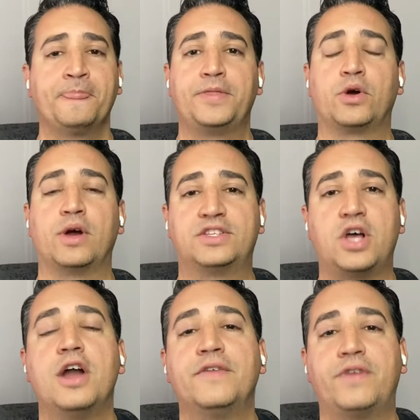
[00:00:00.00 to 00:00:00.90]
there are a
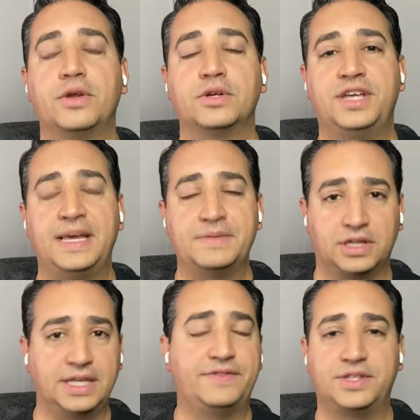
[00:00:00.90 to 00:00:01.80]
ton of other teams,
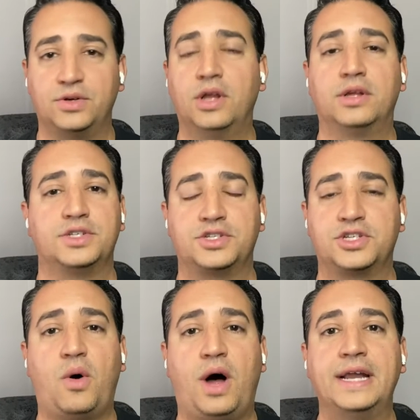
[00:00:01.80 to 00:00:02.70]
the Leafs, the Oilers, and
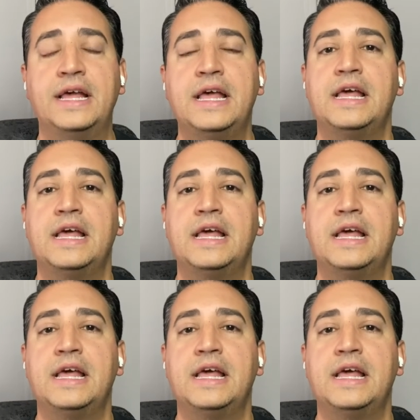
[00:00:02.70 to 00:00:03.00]
so on,